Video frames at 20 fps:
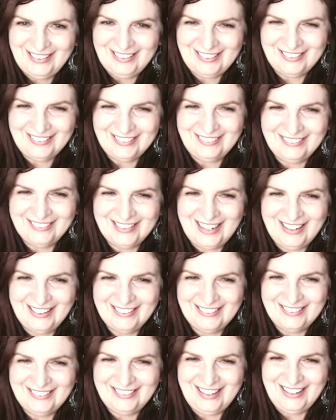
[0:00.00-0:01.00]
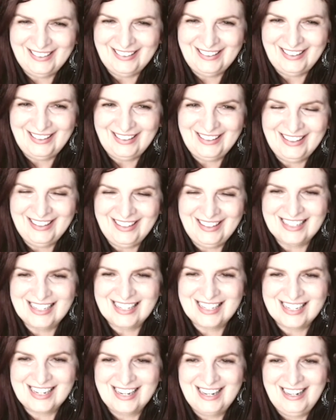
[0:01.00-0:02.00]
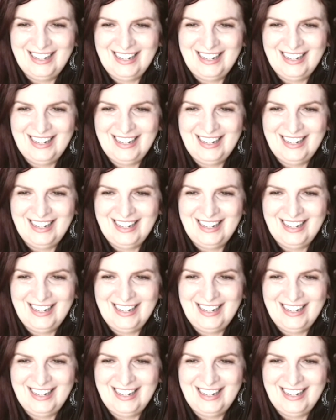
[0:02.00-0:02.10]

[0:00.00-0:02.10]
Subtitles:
that He is.